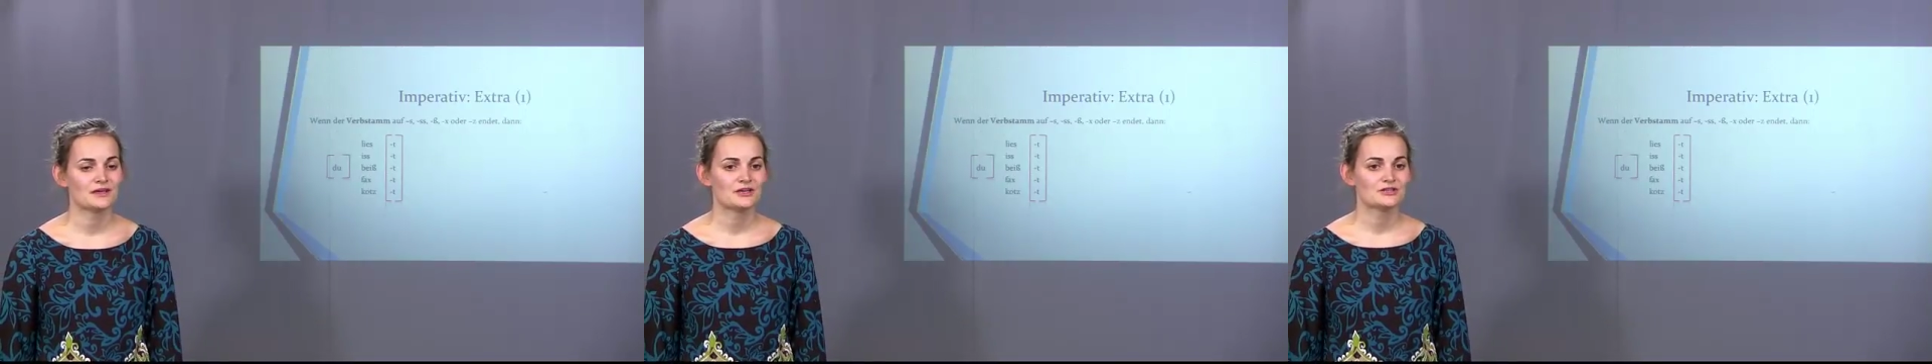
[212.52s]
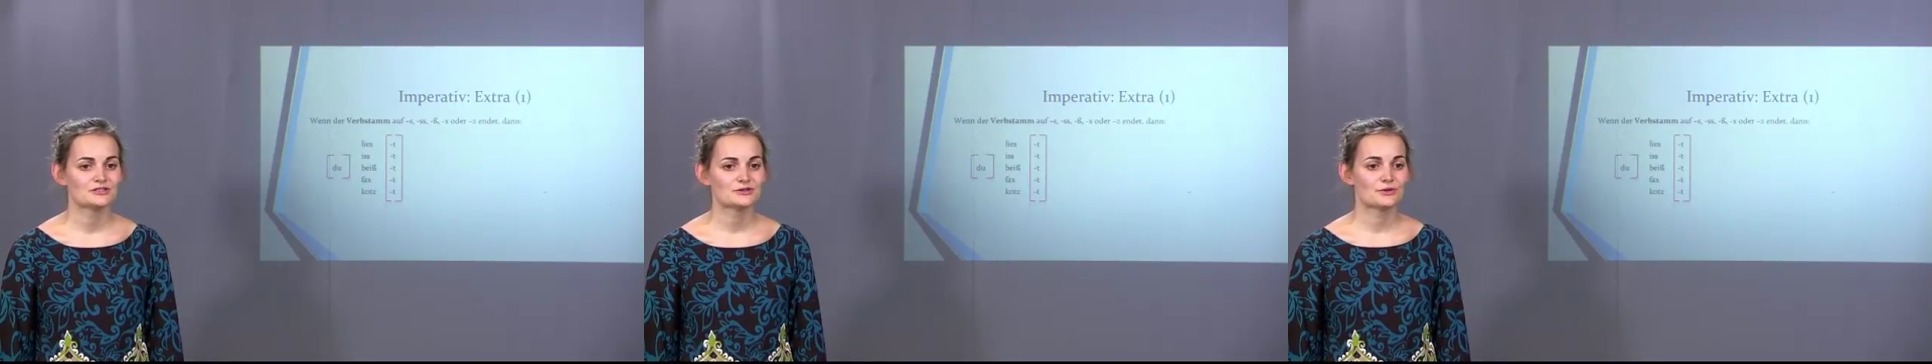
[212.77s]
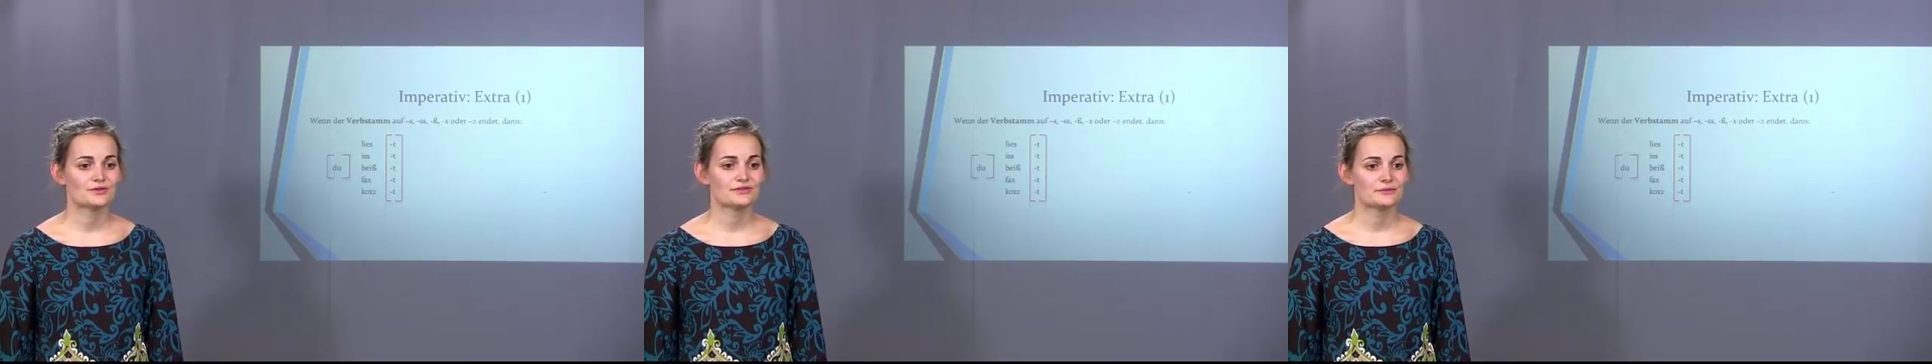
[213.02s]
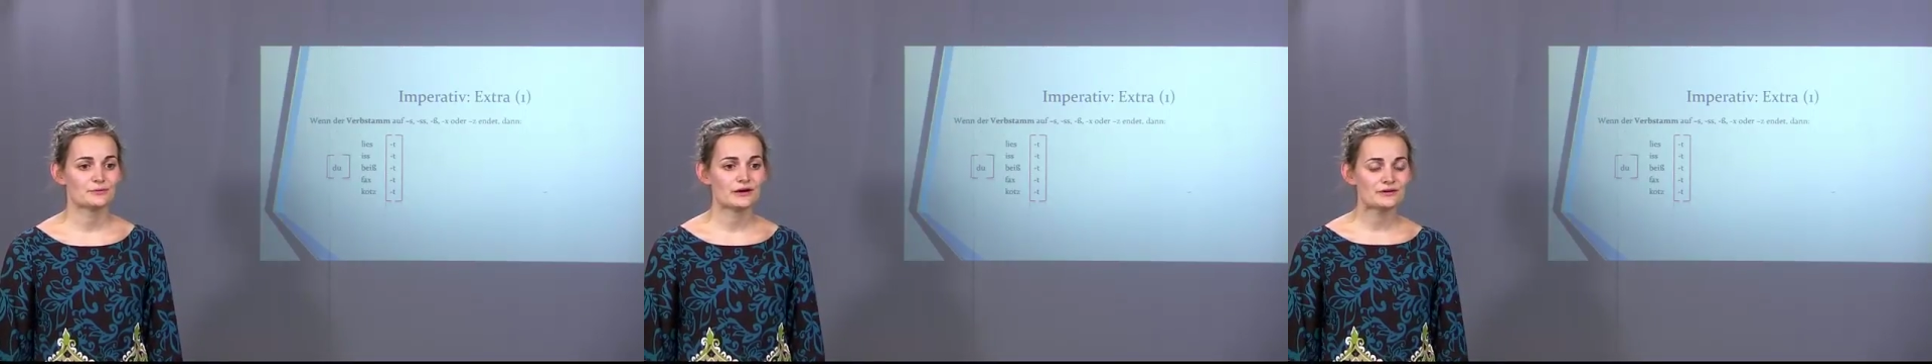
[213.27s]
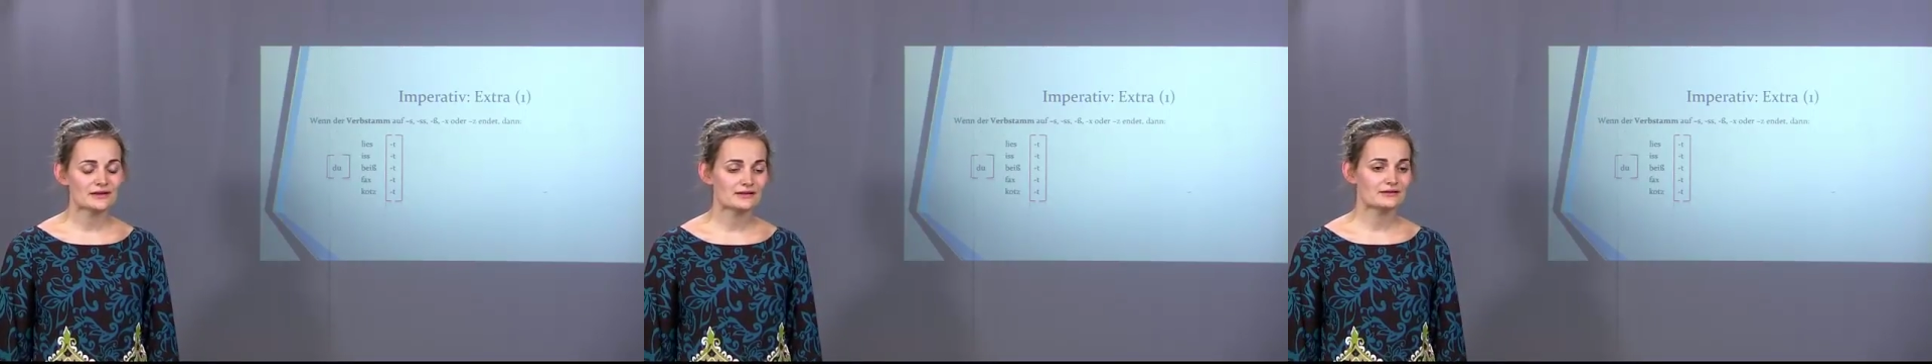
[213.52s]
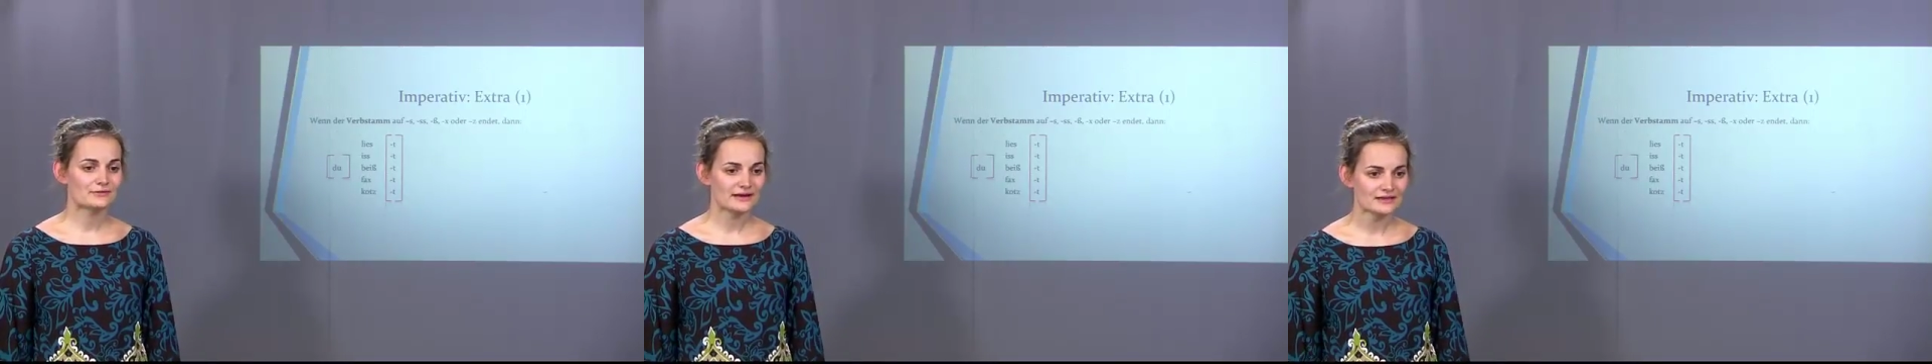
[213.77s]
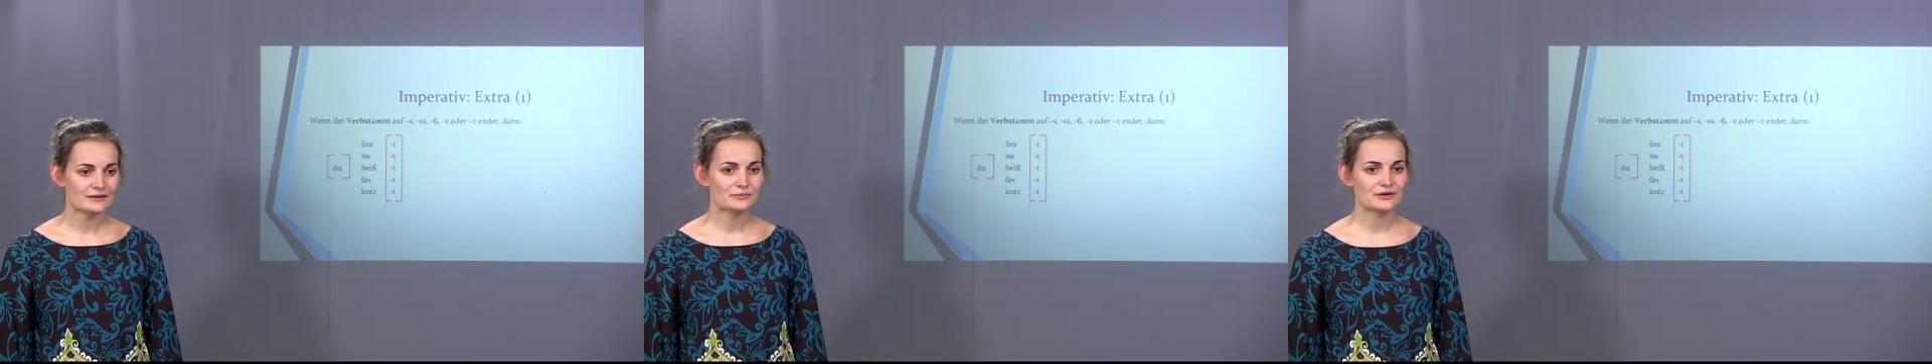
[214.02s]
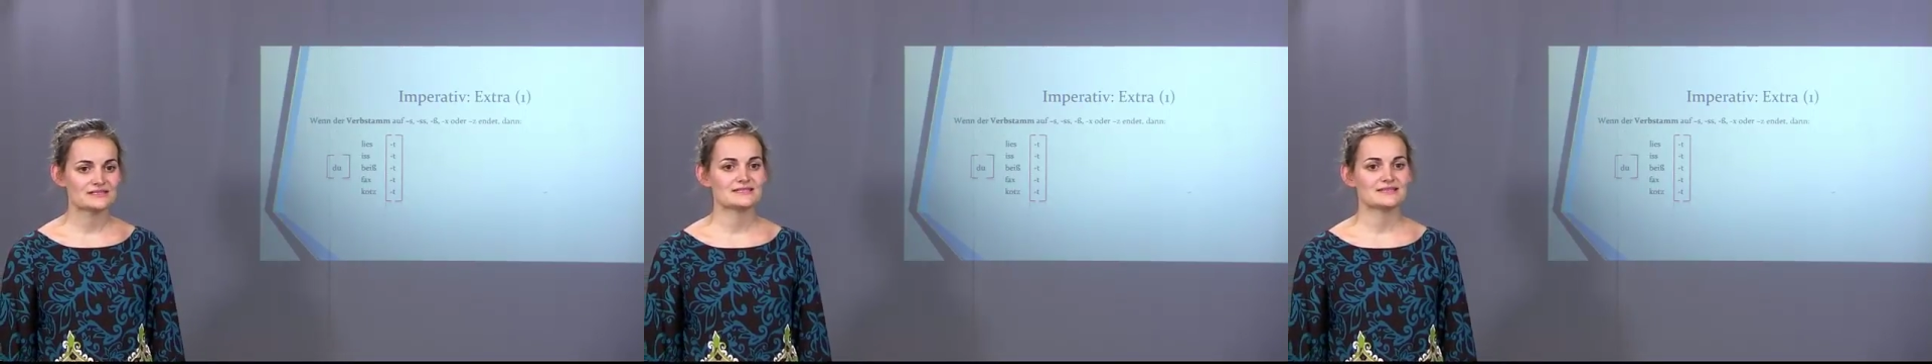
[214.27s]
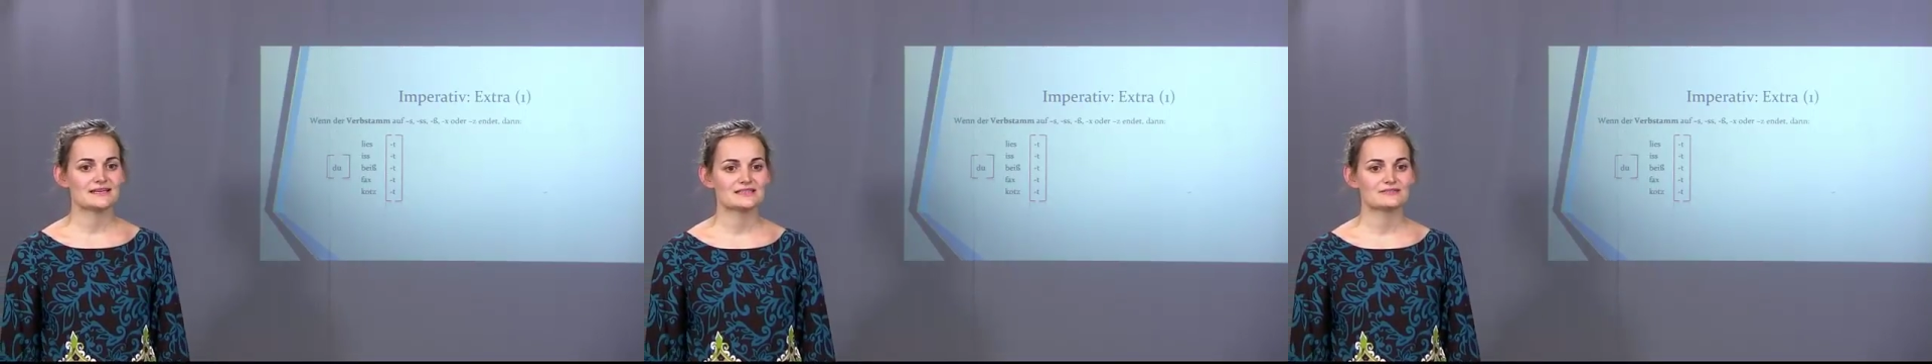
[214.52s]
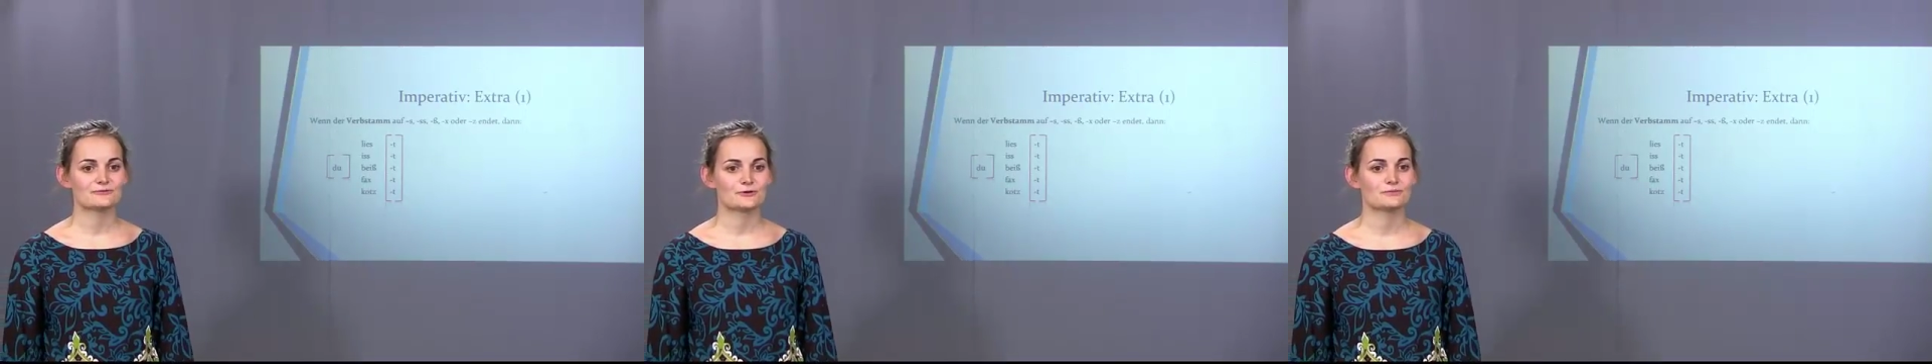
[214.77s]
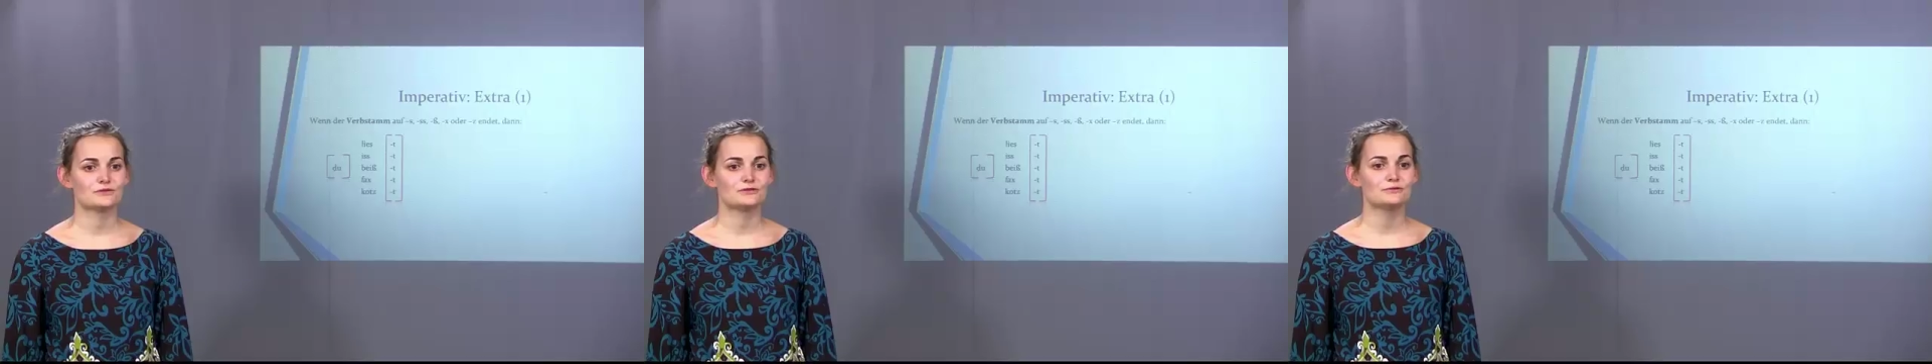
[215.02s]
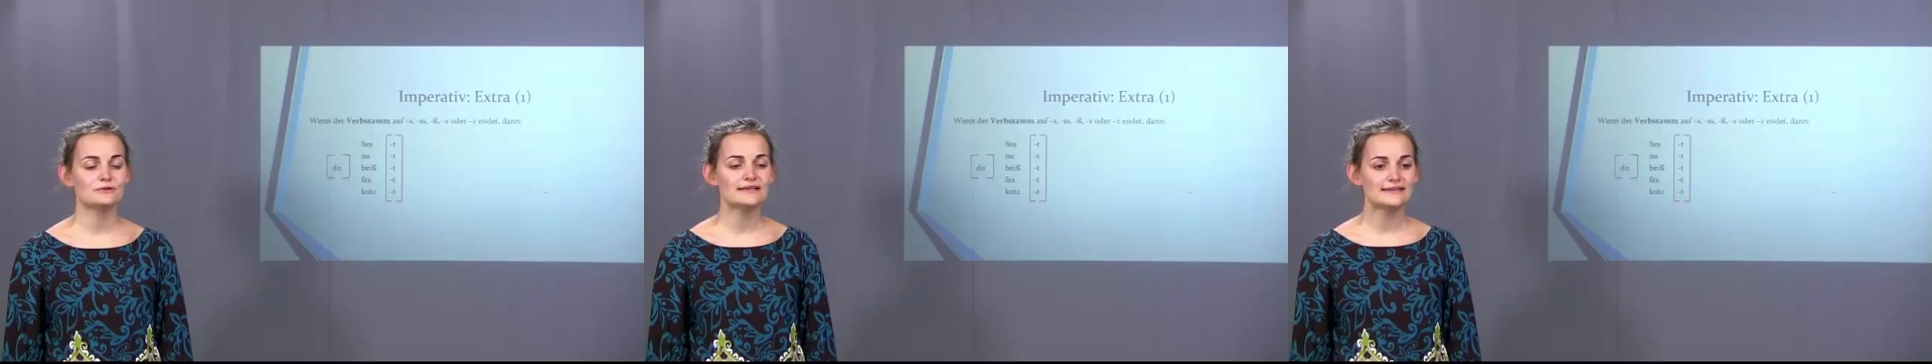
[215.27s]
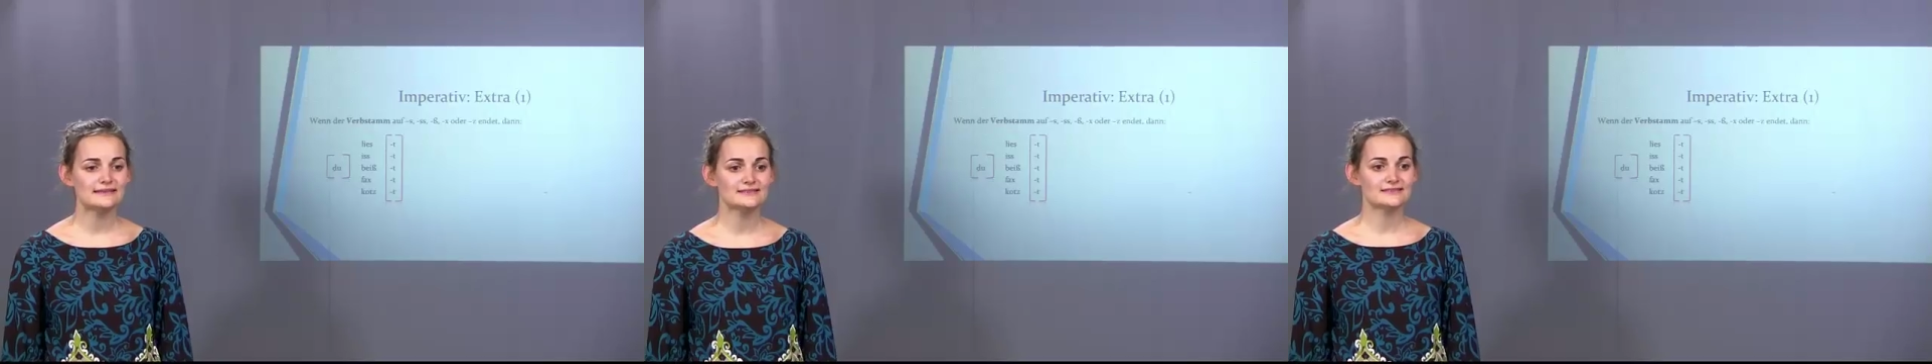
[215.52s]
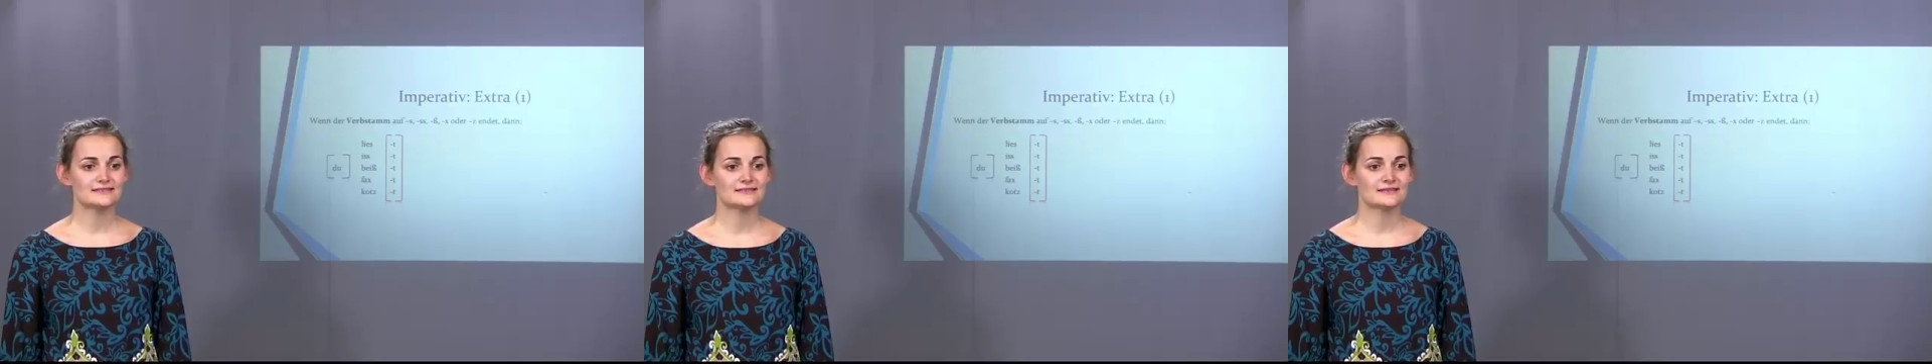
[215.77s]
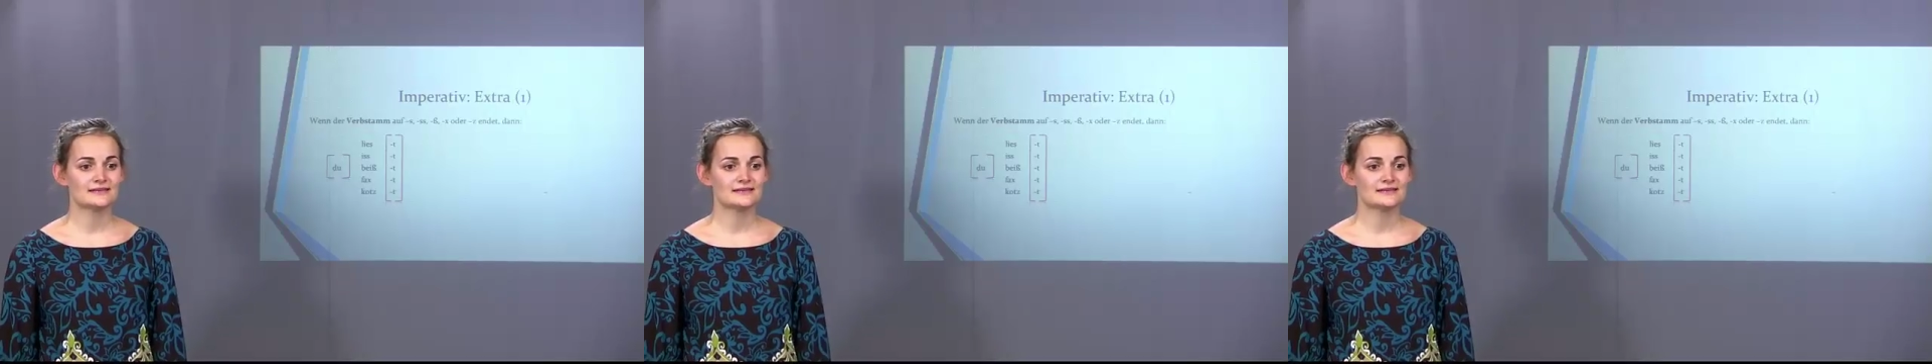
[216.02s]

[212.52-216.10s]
So the regular present tense form du liest